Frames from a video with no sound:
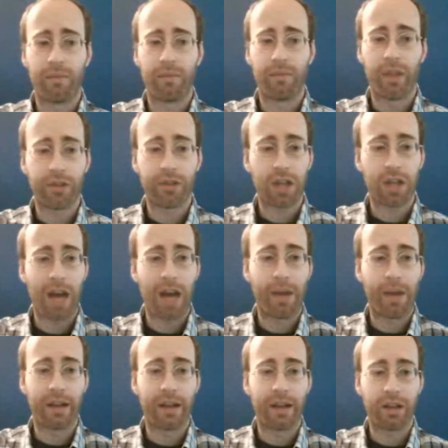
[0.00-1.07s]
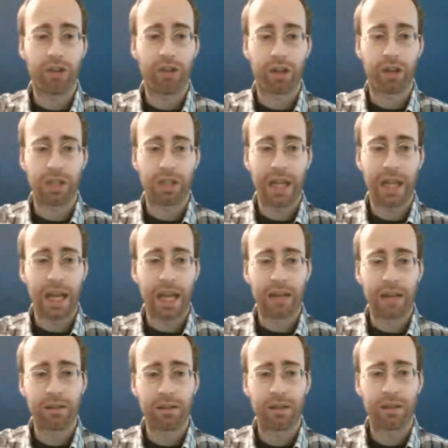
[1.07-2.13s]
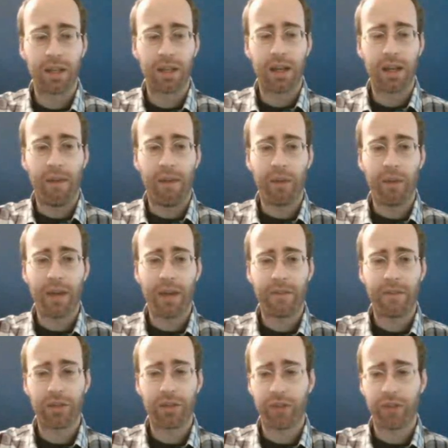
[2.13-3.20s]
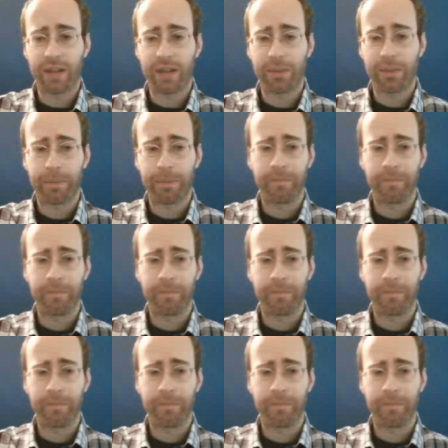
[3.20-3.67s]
Then there's a comma and a conjunction and then we have this phrase,